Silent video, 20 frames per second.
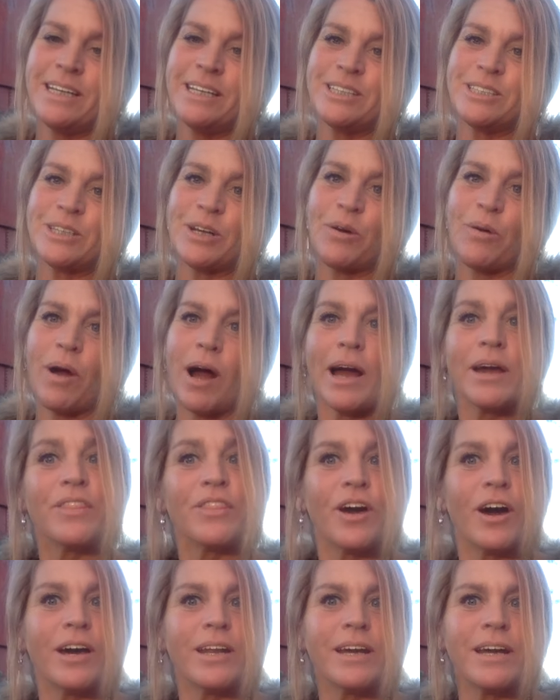So I
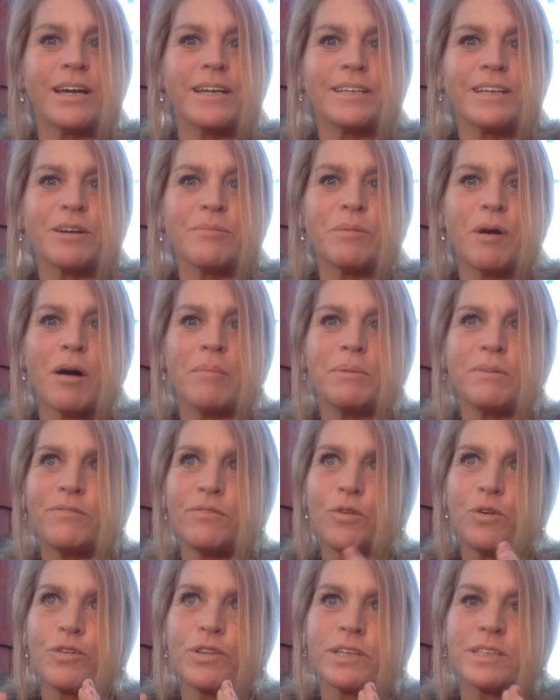thought I'd come on
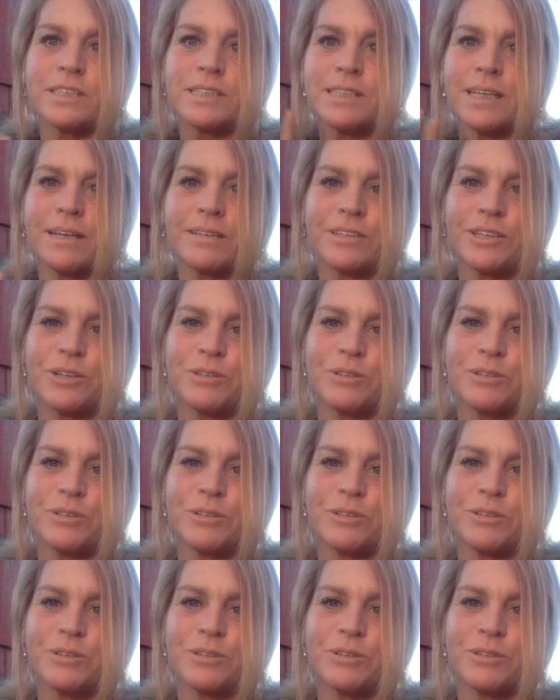before the sun